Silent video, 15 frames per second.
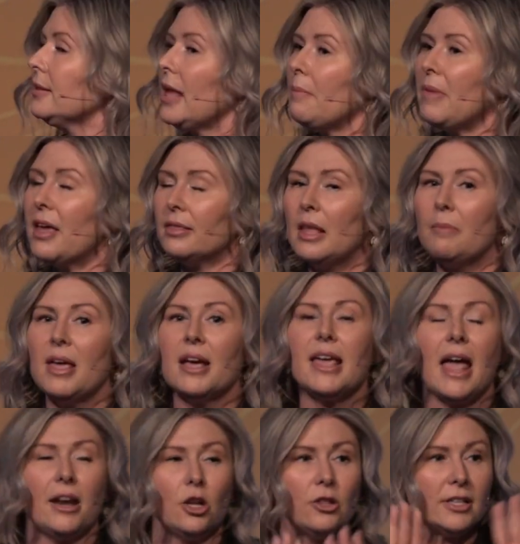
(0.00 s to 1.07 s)
Let me
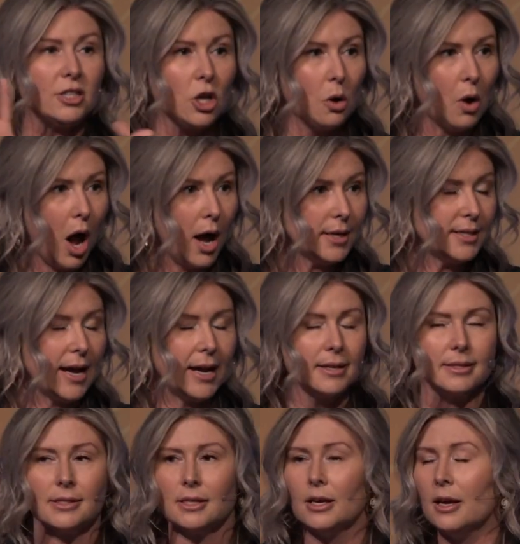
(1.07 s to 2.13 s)
again, let's go
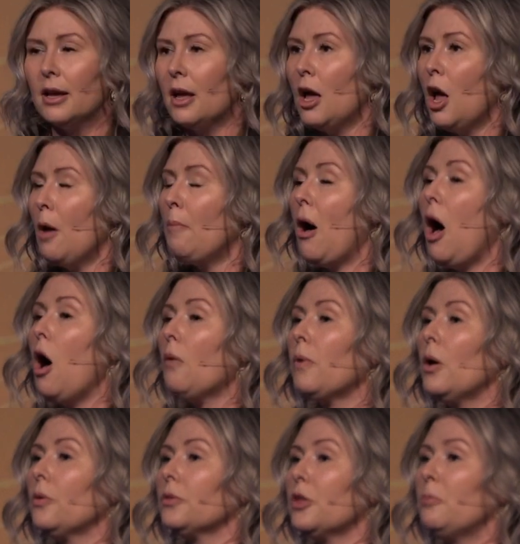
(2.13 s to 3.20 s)
context. Paul
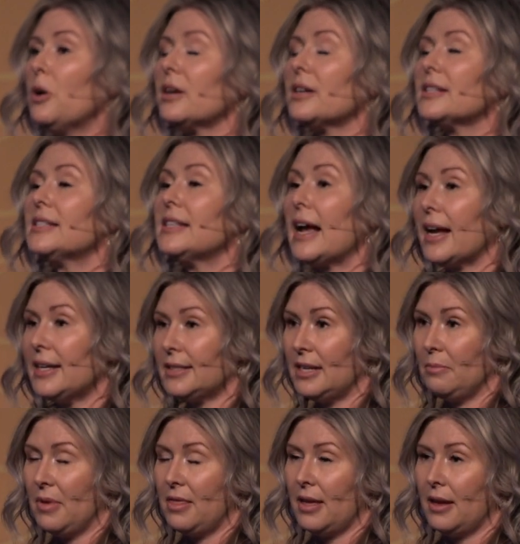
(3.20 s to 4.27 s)
wrote the book 2
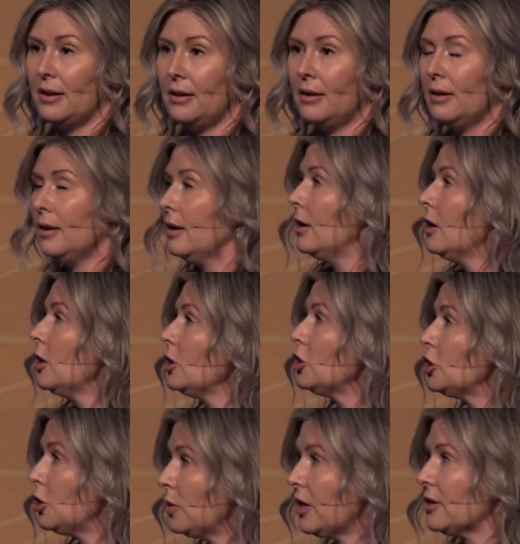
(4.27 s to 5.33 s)
Timothy
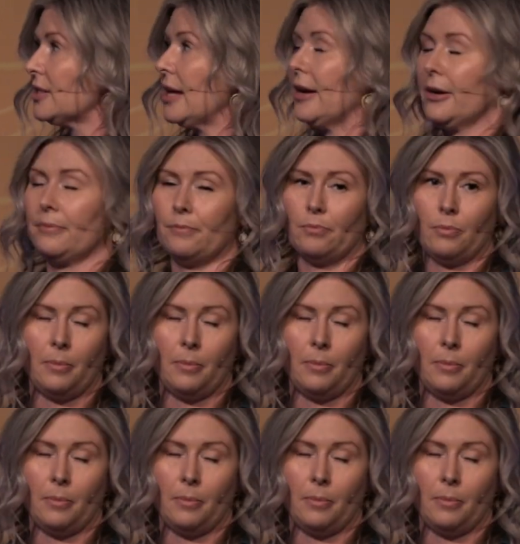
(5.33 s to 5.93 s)
2 years later.